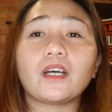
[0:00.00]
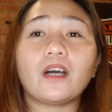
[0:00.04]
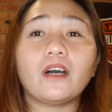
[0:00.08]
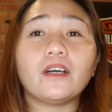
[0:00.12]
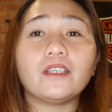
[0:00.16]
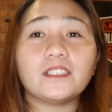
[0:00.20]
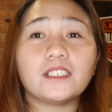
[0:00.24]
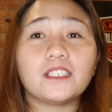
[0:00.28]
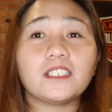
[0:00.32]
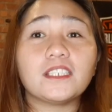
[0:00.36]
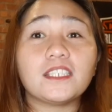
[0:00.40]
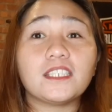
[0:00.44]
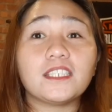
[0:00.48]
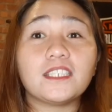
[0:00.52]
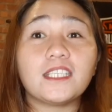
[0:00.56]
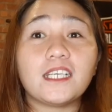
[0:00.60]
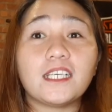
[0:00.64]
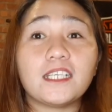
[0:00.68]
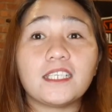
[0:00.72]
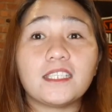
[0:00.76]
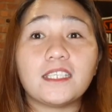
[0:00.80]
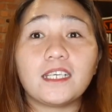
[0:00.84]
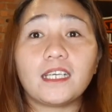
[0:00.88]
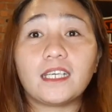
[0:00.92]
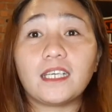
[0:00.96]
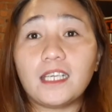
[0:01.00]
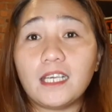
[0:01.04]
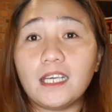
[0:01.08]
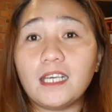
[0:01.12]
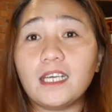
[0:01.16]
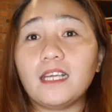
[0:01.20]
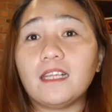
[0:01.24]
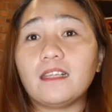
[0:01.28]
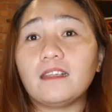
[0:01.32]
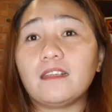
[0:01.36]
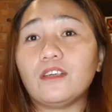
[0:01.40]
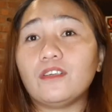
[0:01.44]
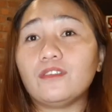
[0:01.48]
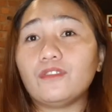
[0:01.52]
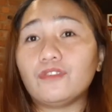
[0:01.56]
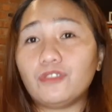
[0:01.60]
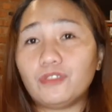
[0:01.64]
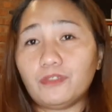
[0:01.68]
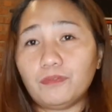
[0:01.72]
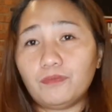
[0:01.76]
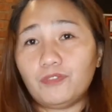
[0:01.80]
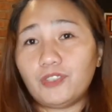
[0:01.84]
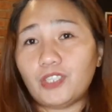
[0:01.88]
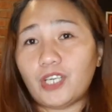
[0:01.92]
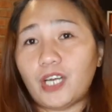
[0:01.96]
Consistency is the key in the
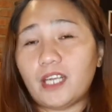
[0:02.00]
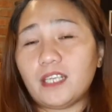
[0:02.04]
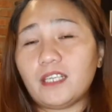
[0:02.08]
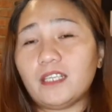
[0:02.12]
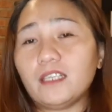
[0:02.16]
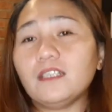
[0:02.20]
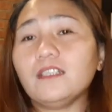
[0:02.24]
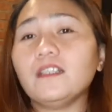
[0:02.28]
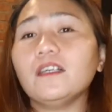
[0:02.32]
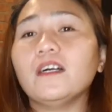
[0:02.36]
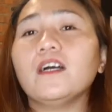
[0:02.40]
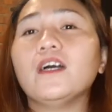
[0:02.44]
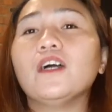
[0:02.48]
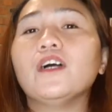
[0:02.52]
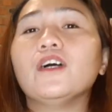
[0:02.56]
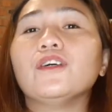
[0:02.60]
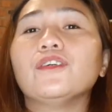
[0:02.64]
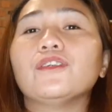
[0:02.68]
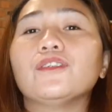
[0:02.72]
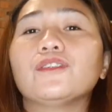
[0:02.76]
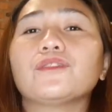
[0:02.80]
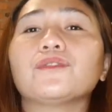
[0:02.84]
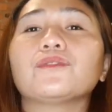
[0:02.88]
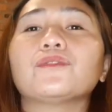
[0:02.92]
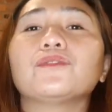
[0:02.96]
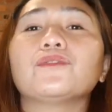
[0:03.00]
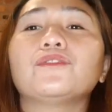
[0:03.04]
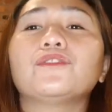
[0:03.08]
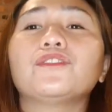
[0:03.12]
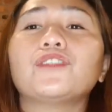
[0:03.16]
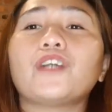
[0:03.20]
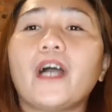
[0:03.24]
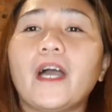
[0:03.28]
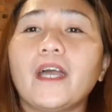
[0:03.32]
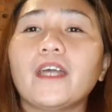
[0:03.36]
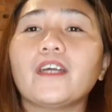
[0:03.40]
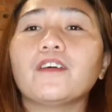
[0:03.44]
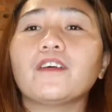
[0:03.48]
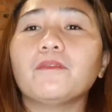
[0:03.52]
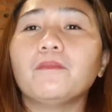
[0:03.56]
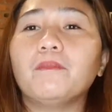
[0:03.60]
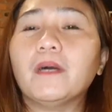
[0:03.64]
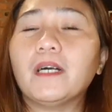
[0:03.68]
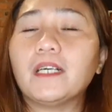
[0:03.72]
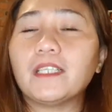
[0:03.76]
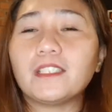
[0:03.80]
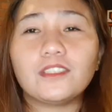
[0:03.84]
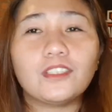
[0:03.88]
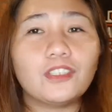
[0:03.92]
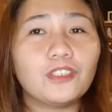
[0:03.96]
YouTube channel, so try your
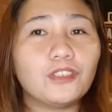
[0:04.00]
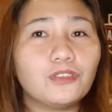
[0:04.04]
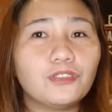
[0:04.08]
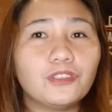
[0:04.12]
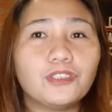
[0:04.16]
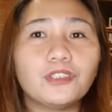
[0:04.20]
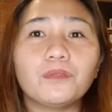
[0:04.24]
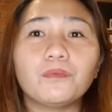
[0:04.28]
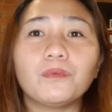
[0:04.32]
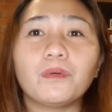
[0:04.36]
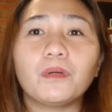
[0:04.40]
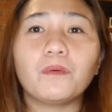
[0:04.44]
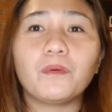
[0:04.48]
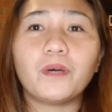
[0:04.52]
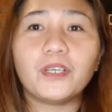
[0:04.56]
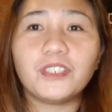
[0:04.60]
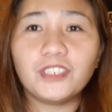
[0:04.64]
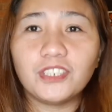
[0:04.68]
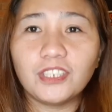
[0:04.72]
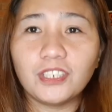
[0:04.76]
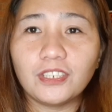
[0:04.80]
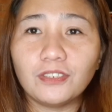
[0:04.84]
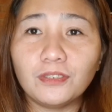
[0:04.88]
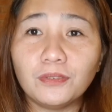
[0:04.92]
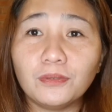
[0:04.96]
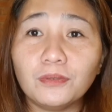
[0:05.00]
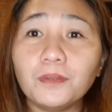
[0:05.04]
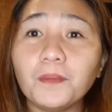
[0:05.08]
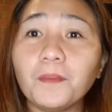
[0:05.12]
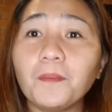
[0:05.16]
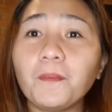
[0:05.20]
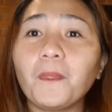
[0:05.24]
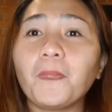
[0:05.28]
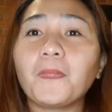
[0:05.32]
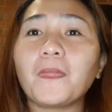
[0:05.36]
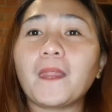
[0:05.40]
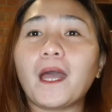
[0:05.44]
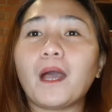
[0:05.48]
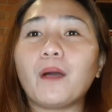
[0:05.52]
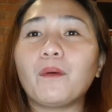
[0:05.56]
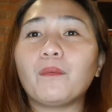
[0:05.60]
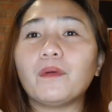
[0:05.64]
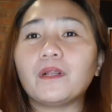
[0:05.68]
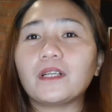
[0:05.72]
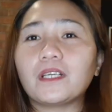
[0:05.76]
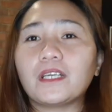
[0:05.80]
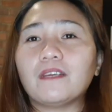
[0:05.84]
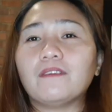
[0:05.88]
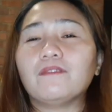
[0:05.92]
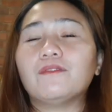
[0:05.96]
best. The YouTuber watching you, I
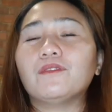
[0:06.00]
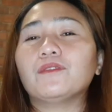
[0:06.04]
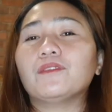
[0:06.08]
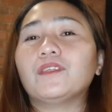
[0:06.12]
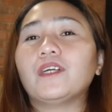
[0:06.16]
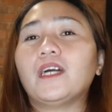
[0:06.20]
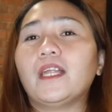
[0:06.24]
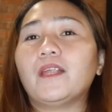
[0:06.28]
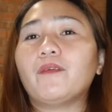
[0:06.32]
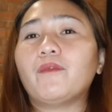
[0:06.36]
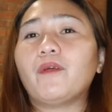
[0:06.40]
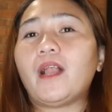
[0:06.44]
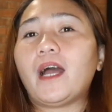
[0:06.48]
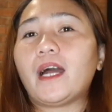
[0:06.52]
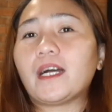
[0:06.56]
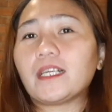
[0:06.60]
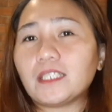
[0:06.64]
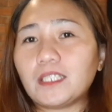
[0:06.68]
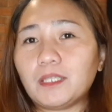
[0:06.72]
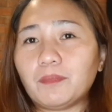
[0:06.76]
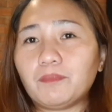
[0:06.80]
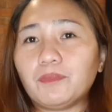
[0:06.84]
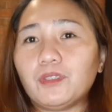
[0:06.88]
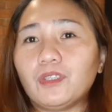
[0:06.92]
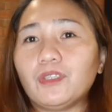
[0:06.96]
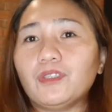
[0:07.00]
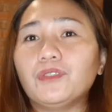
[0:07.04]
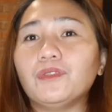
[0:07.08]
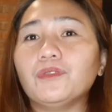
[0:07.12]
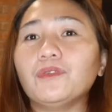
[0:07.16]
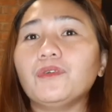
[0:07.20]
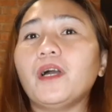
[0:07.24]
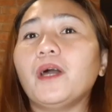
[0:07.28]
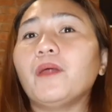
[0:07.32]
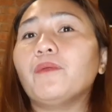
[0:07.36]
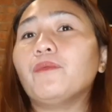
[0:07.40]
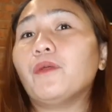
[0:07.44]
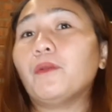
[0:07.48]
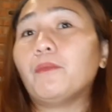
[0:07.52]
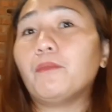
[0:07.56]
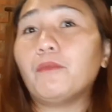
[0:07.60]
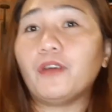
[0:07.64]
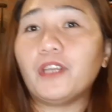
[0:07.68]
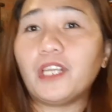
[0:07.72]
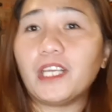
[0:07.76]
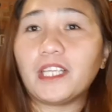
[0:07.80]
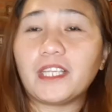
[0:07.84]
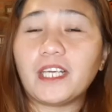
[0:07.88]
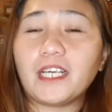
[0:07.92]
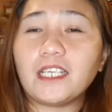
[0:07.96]
will give you the, and will accept you, I will
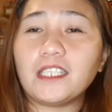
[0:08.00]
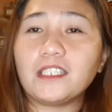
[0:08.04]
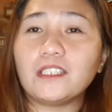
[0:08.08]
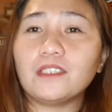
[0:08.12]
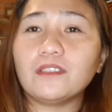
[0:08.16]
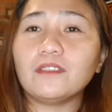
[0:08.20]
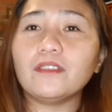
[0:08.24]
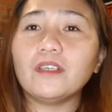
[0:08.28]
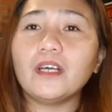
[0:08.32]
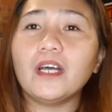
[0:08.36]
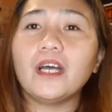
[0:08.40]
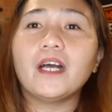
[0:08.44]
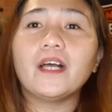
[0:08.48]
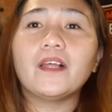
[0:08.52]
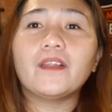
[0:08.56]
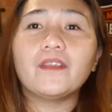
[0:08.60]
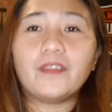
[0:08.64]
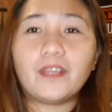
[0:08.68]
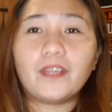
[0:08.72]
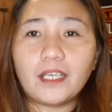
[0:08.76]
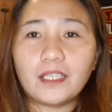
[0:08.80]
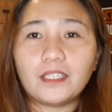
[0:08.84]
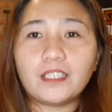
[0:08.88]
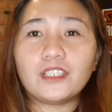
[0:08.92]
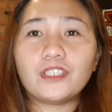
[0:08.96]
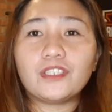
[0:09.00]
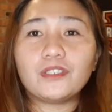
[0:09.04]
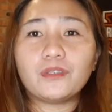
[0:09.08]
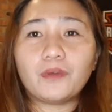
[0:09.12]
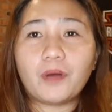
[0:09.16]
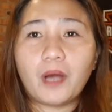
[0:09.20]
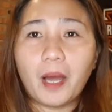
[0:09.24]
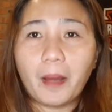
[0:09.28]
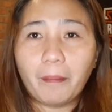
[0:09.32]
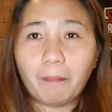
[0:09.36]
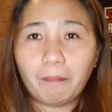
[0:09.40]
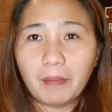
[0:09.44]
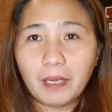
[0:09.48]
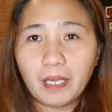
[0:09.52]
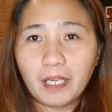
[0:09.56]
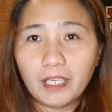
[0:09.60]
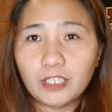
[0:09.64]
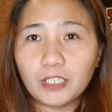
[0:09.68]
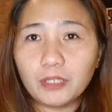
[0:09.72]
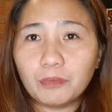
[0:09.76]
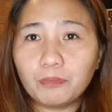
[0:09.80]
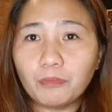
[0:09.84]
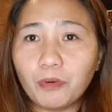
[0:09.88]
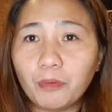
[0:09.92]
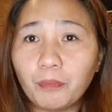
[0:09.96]
monetize you. That is your
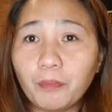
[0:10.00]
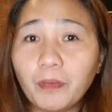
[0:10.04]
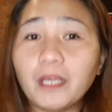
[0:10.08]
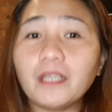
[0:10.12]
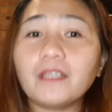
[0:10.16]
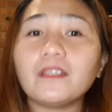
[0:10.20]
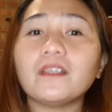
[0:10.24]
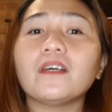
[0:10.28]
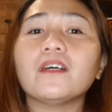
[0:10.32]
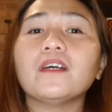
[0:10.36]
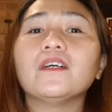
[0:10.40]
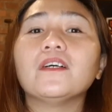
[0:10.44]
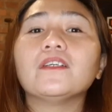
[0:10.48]
happiest moment.